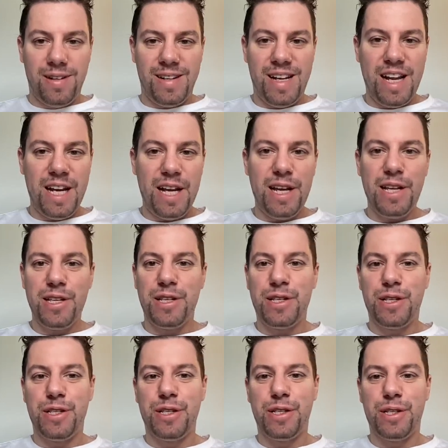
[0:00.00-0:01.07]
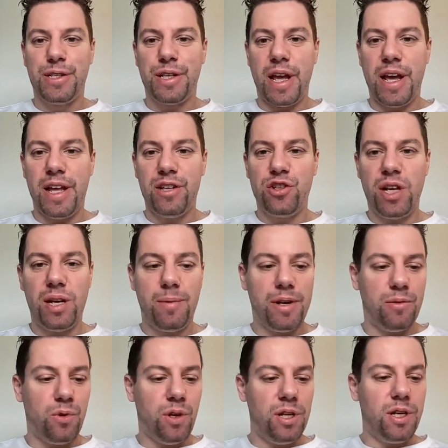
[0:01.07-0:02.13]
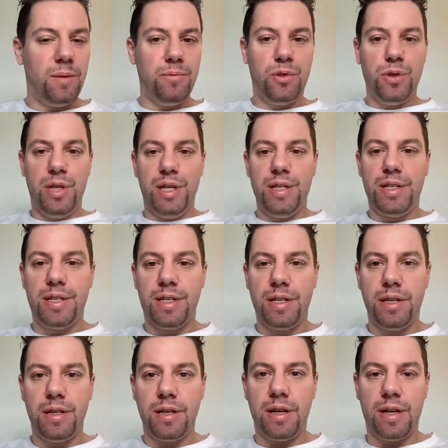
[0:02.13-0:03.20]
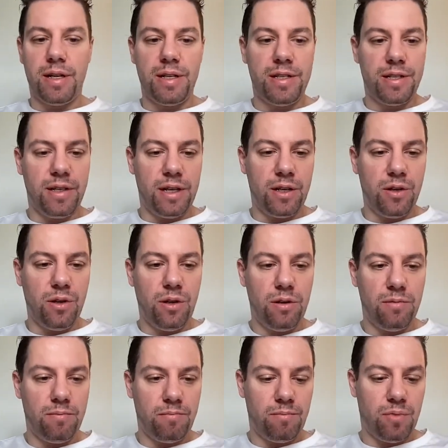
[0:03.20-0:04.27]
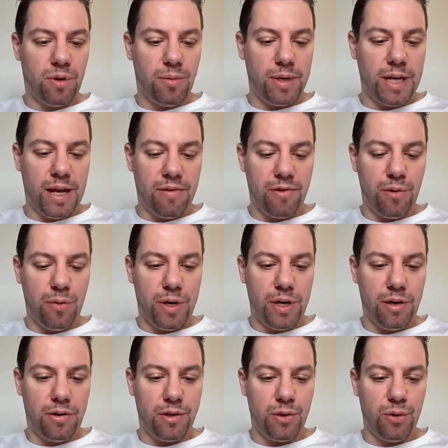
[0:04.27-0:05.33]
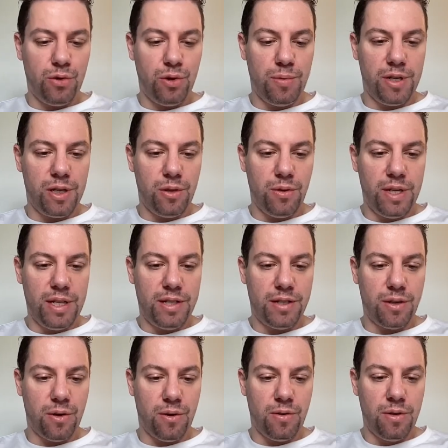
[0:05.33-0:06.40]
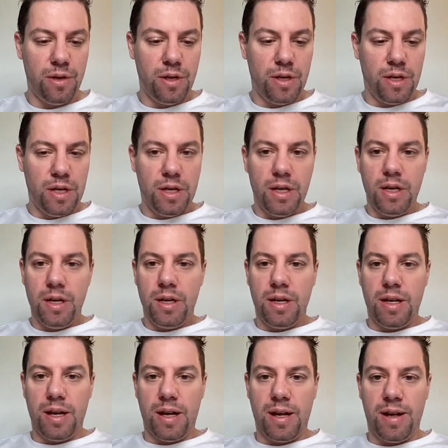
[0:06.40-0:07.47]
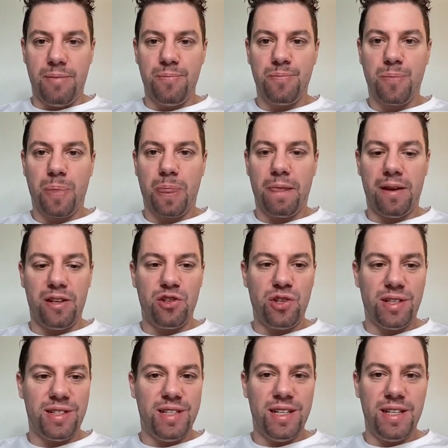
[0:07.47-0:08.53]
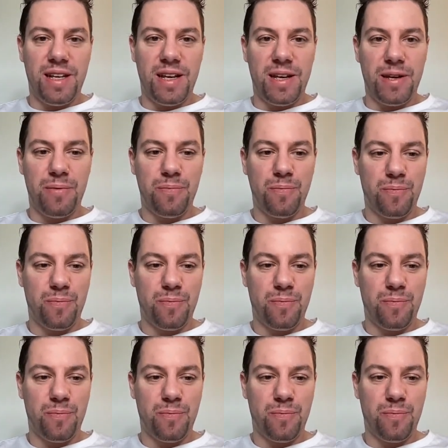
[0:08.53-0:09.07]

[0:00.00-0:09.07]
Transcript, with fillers: Ladies and gentlemen, welcome to this. Uh, this is gonna go probably everywhere on YouTube included. So uh, I just did a